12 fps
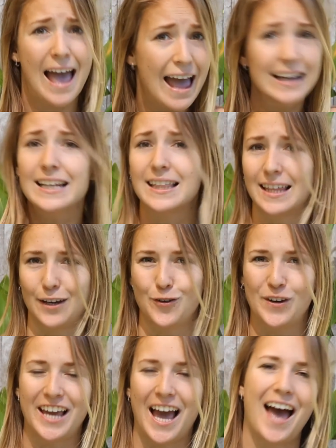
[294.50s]
anything
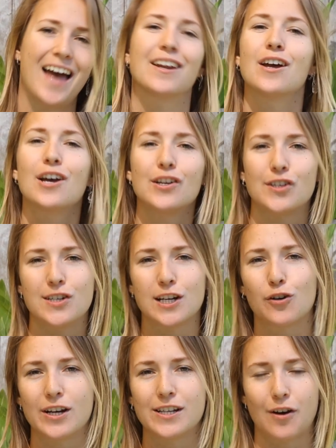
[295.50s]
we can to
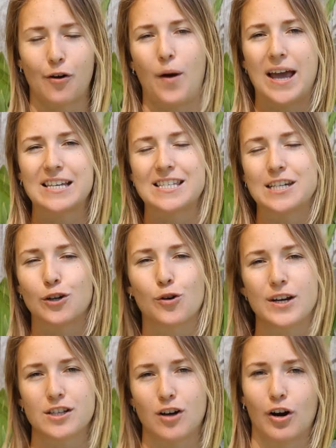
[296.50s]
decrease our waste,
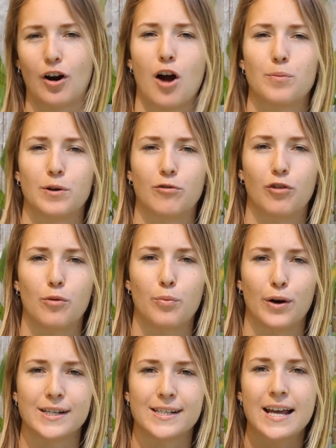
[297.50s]
decrease our carbon
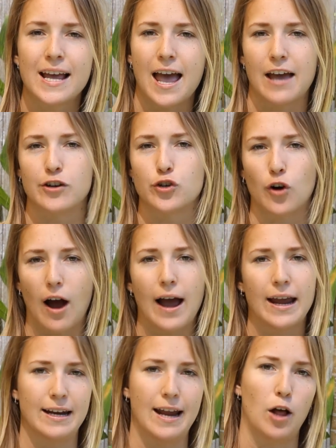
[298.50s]
footprint, and
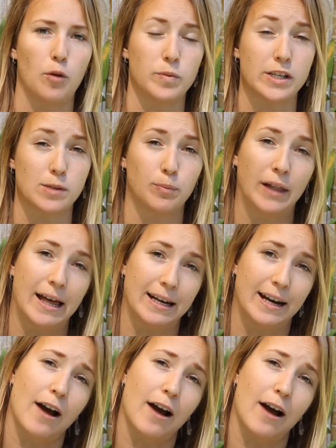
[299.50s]
try and help this planet